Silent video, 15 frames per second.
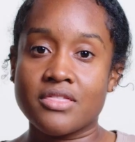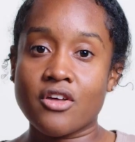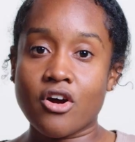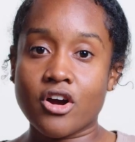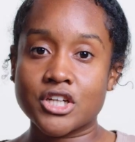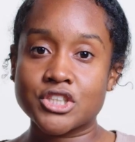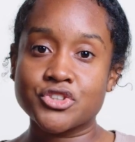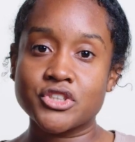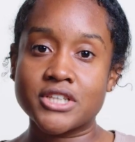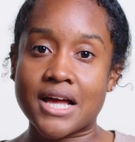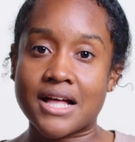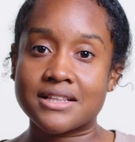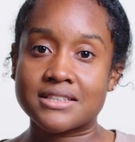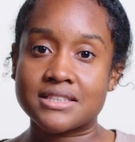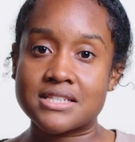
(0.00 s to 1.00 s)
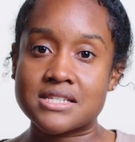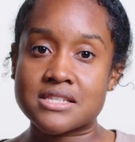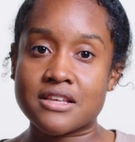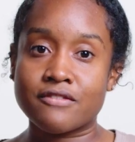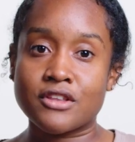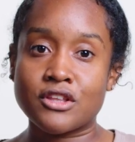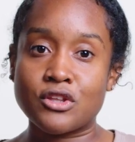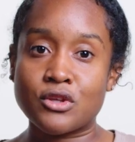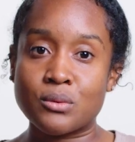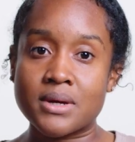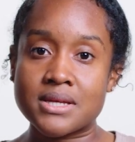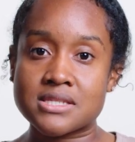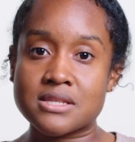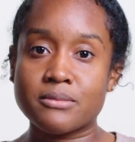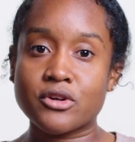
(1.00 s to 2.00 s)
The harsh realities of the
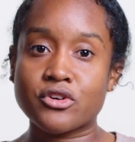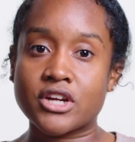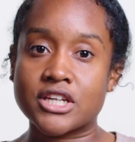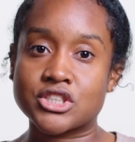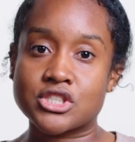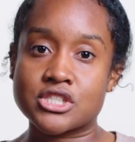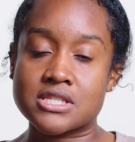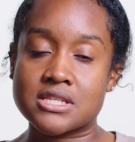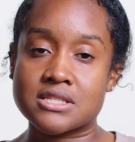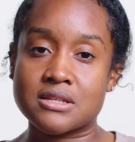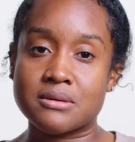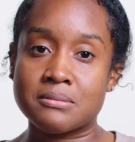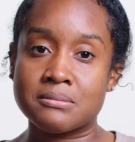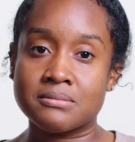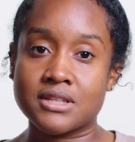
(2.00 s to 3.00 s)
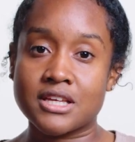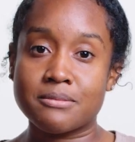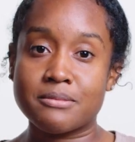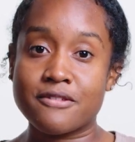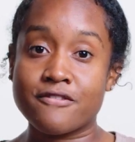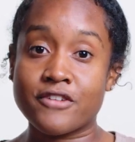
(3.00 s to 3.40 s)
U.S. immigration system can be